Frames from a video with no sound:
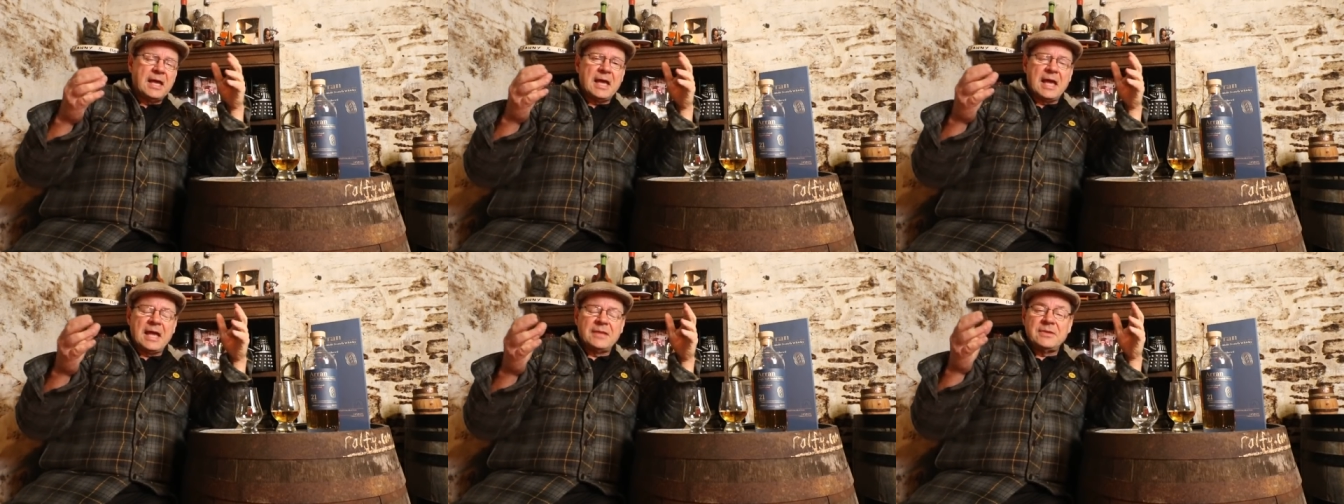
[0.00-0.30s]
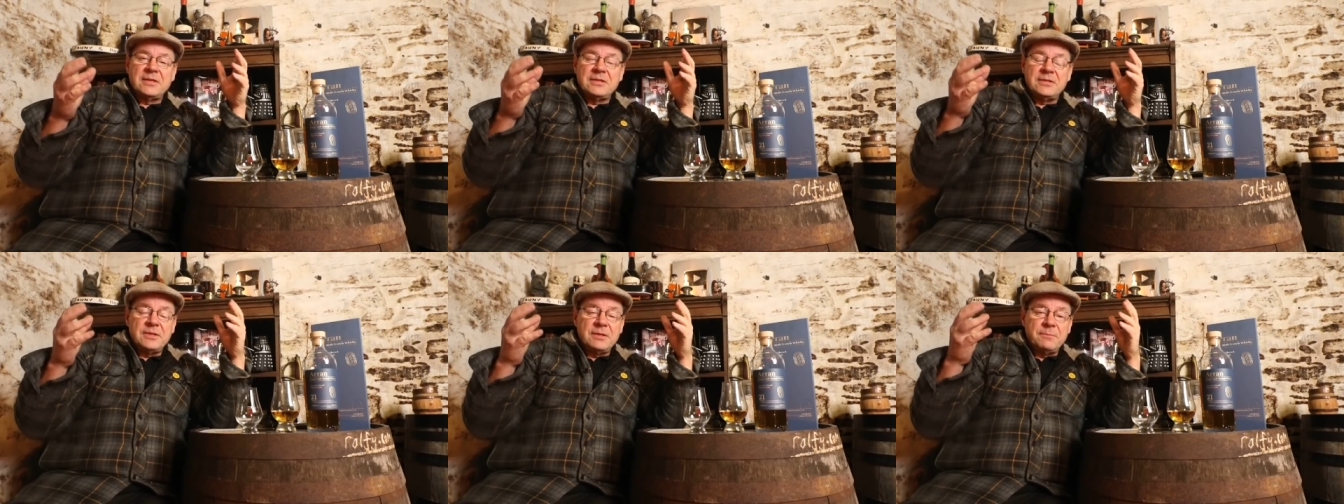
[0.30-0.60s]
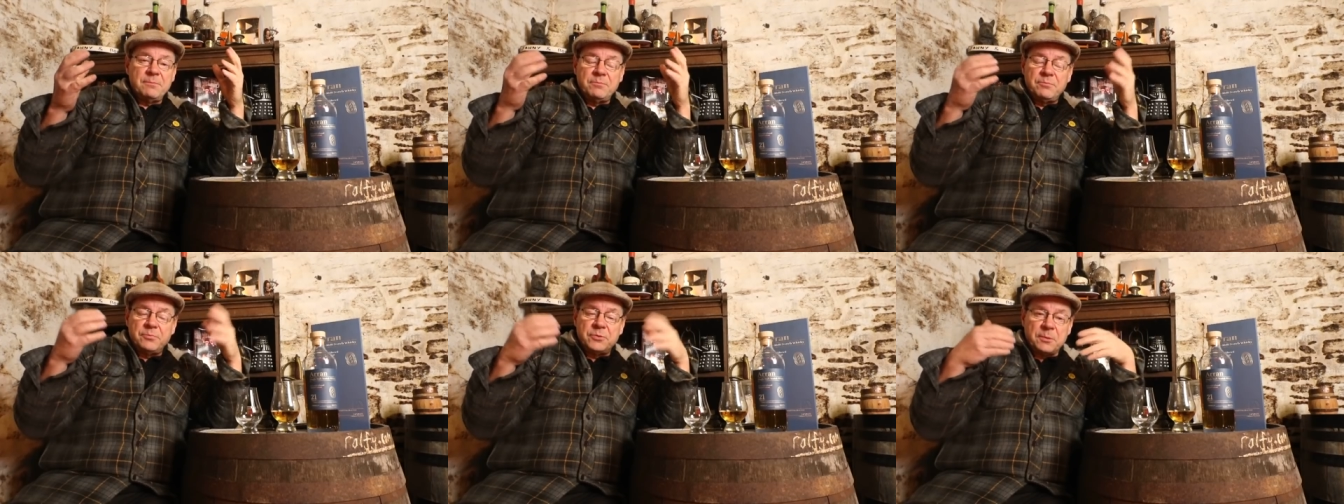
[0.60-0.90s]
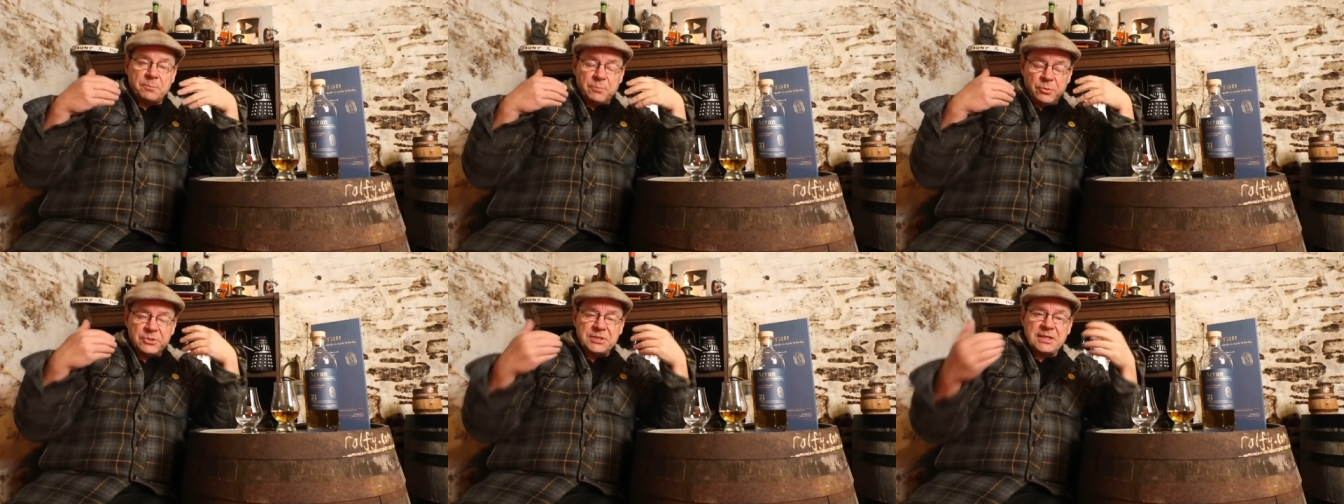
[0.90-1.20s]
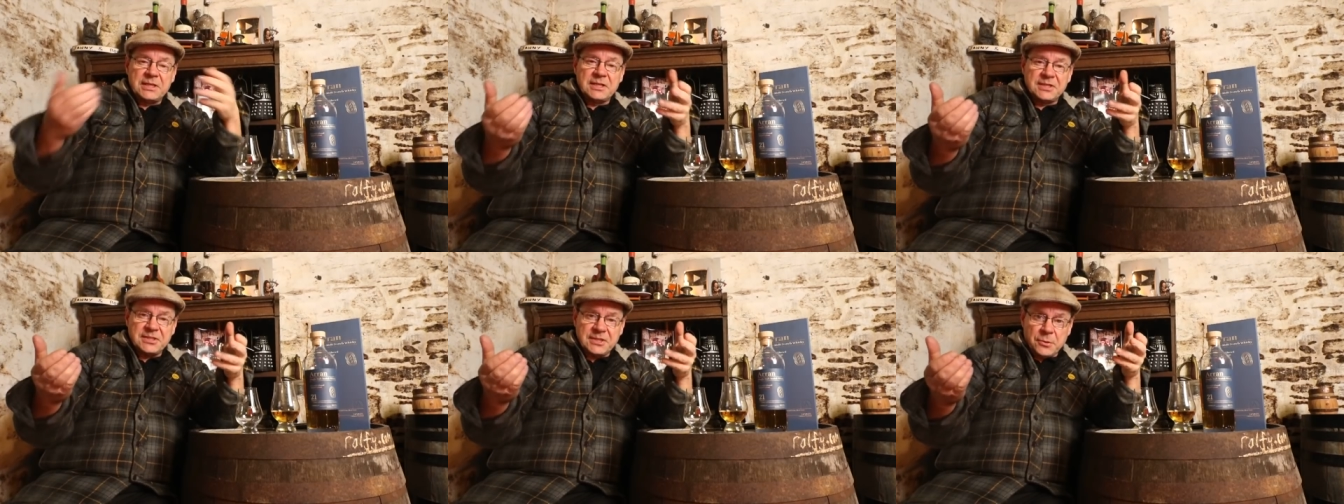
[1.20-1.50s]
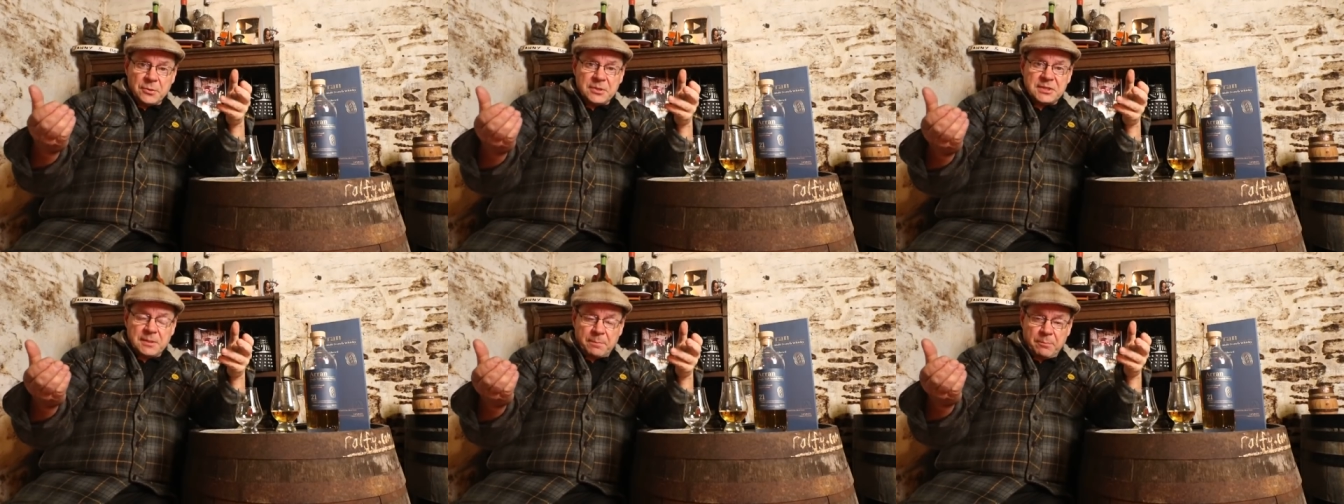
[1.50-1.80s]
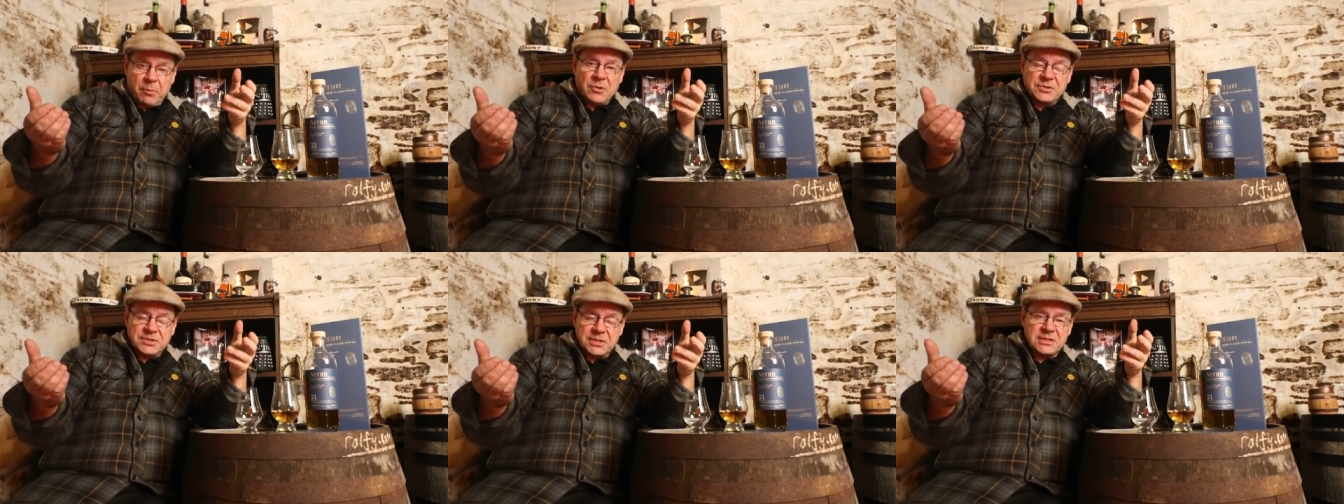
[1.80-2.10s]
And they, they, they're putting this out as a
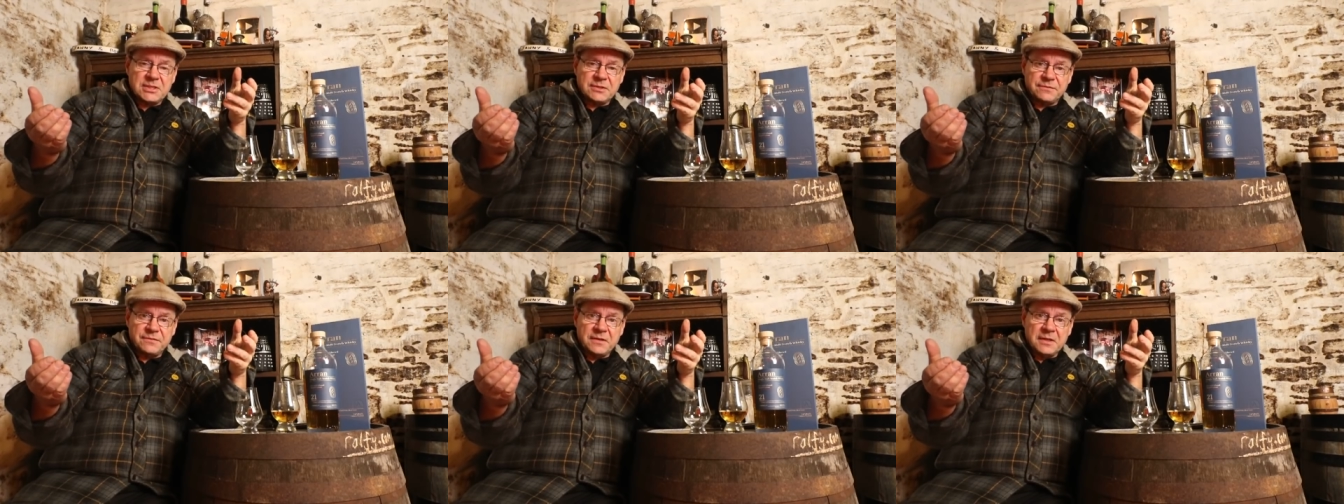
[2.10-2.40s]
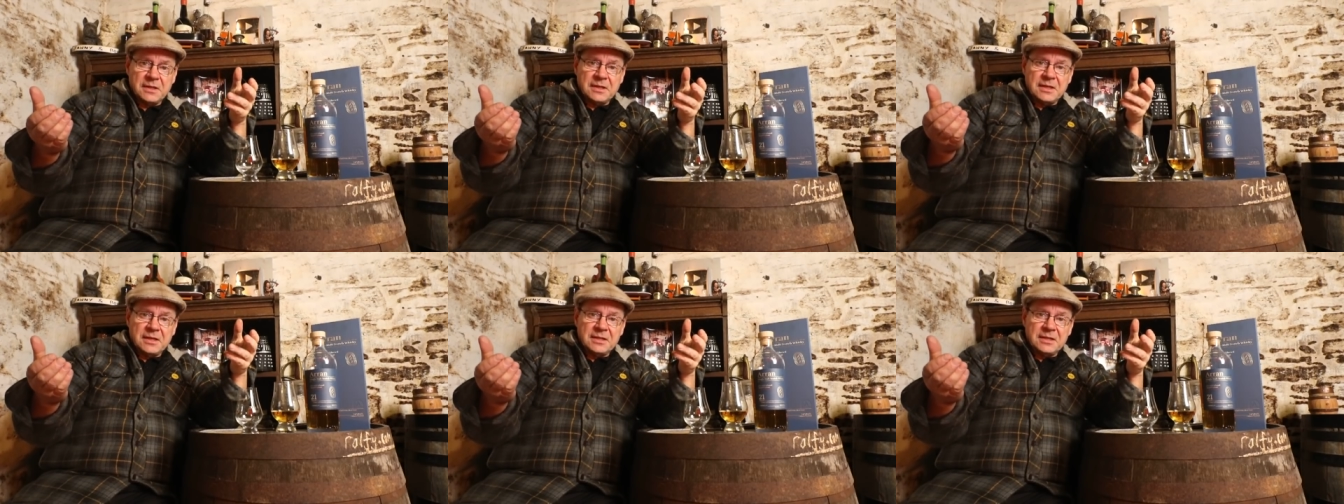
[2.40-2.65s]
positive.